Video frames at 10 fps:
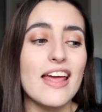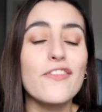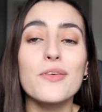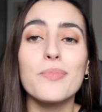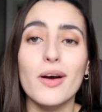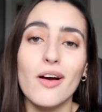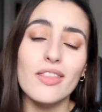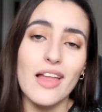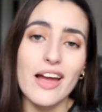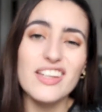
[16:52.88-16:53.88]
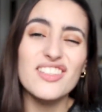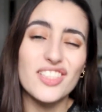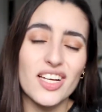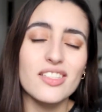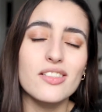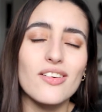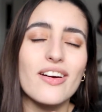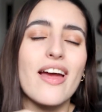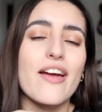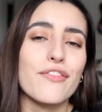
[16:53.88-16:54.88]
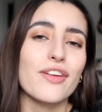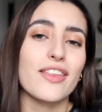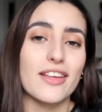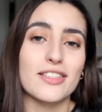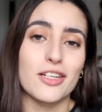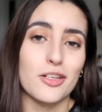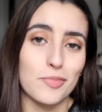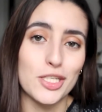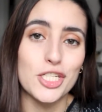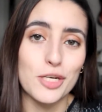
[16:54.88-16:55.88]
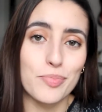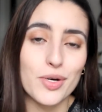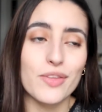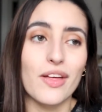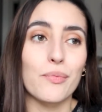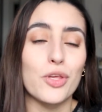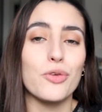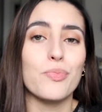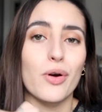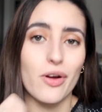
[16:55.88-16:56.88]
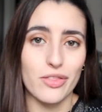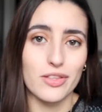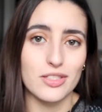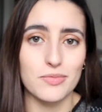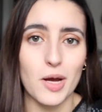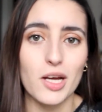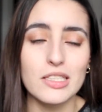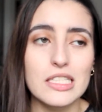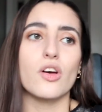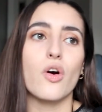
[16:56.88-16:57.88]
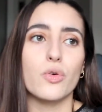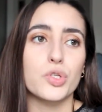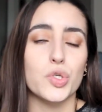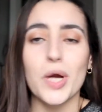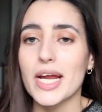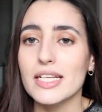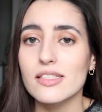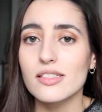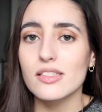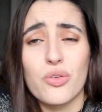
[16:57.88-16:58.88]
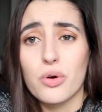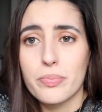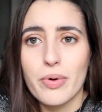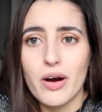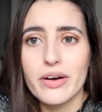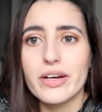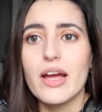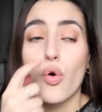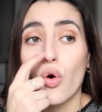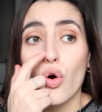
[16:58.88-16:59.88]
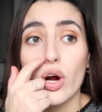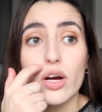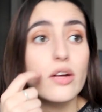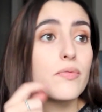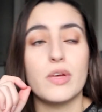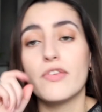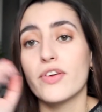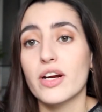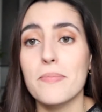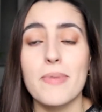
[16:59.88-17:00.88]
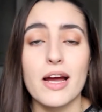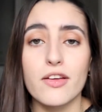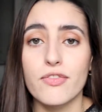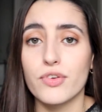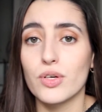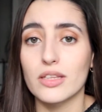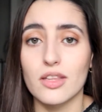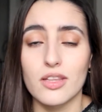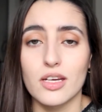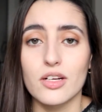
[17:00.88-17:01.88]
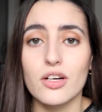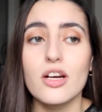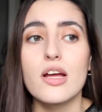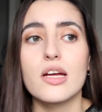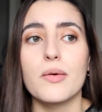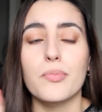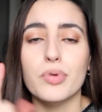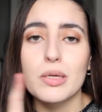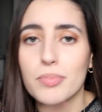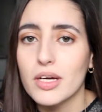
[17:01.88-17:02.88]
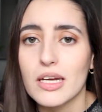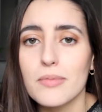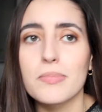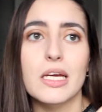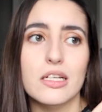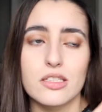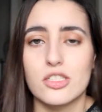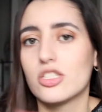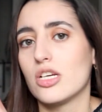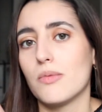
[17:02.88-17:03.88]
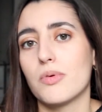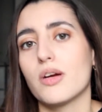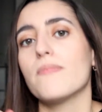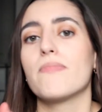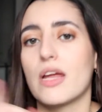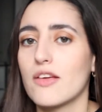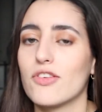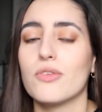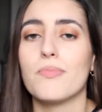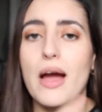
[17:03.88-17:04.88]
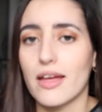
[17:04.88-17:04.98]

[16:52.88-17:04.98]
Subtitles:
if you book online, chances are everything is going to be cheaper than when you book on the spot. So trains, Thorpe Park, or if you're going to buy food at the theater, pre-book it because it's cheaper than if you buy